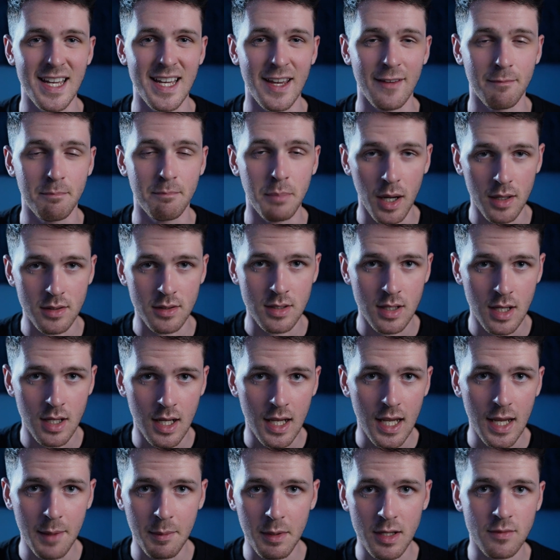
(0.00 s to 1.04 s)
But if
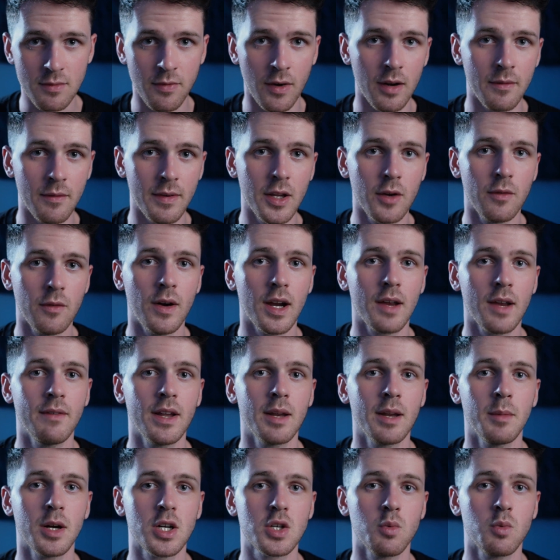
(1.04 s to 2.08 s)
it's fun video, thank you very much
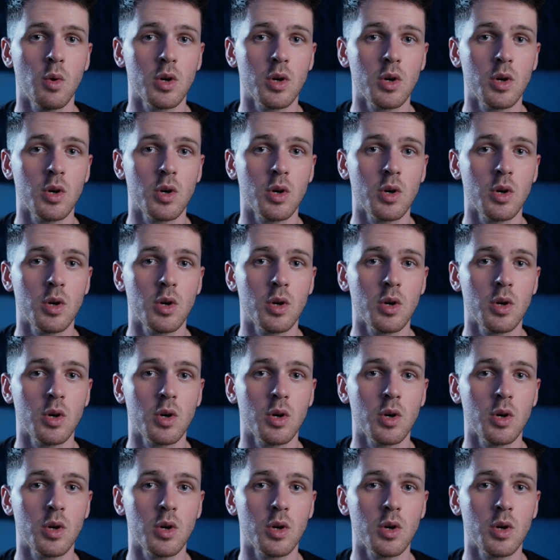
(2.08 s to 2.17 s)
for watching.